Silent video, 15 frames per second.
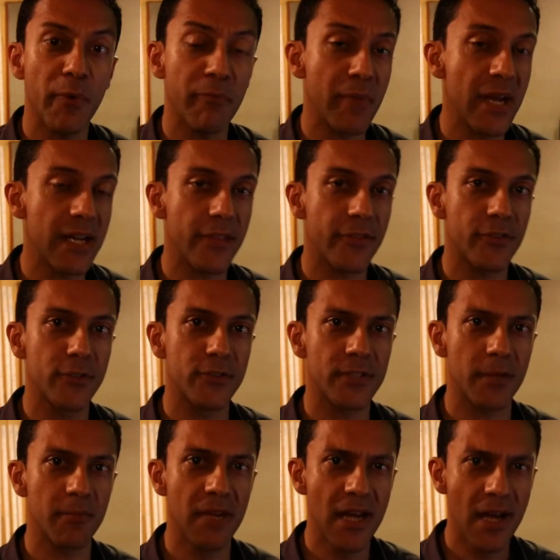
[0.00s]
we've made it through
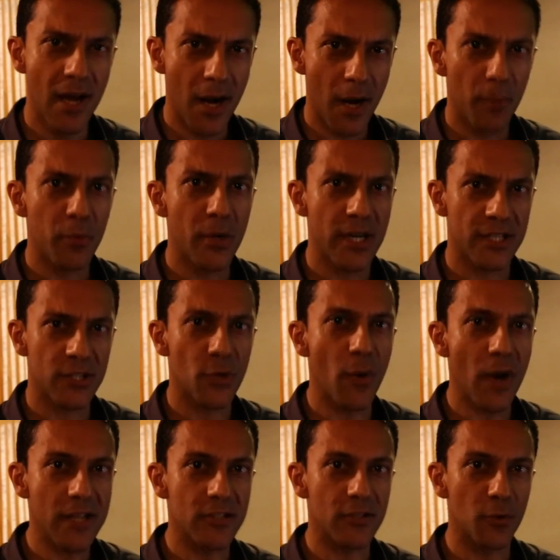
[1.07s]
some pretty
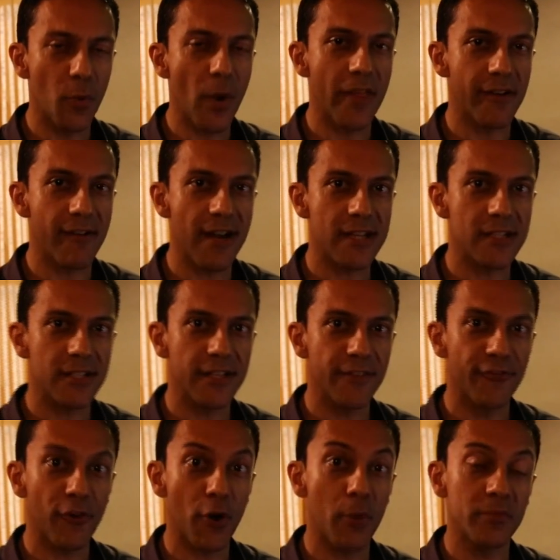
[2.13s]
torrential weather actually,
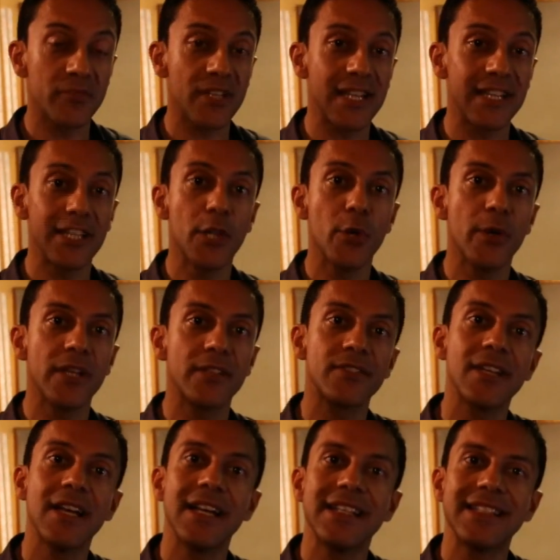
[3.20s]
from St.
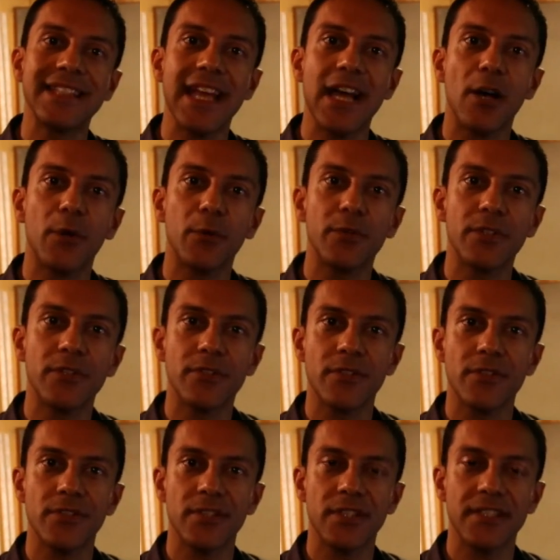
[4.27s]
Louis down to
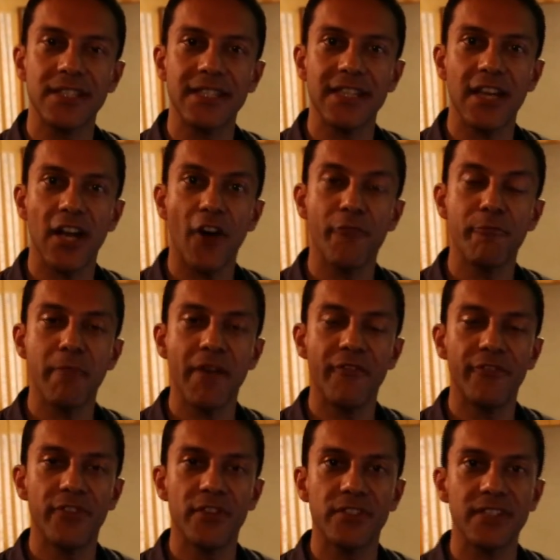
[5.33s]
the city of
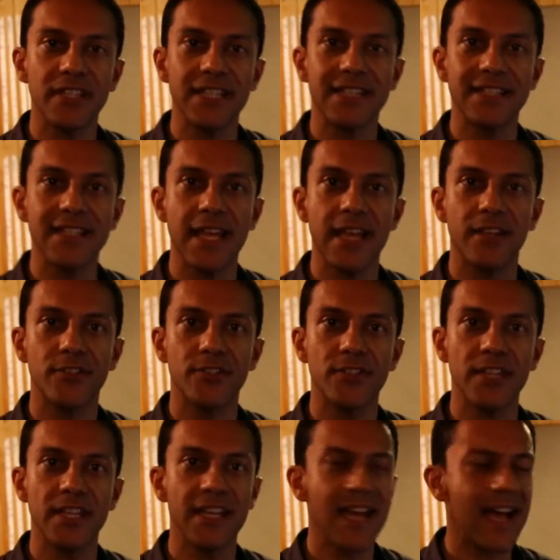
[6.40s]
Memphis in
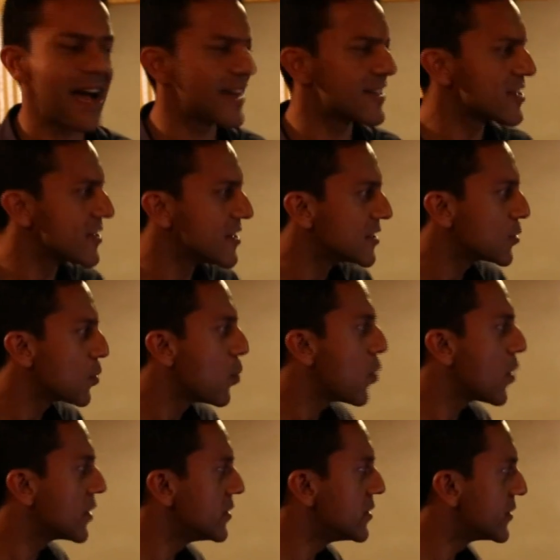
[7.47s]
Tennessee and to this
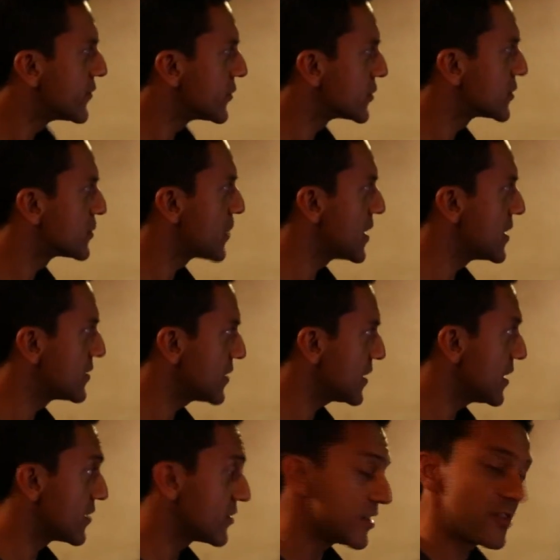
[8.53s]
wonderful space
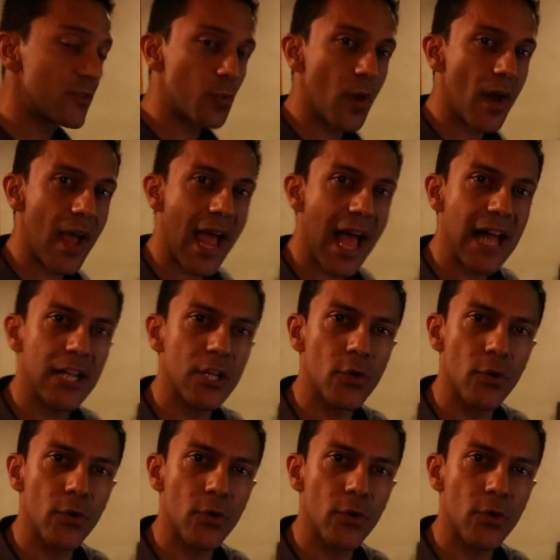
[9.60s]
here. This is where Al